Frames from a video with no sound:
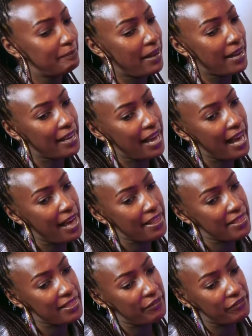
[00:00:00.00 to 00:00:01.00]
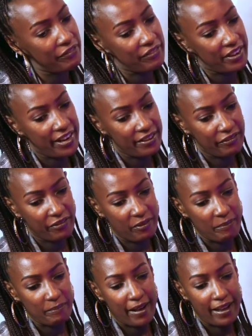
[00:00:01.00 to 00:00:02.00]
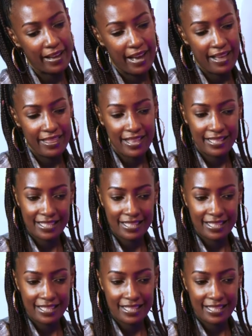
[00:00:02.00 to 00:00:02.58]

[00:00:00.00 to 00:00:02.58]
my other friend from my other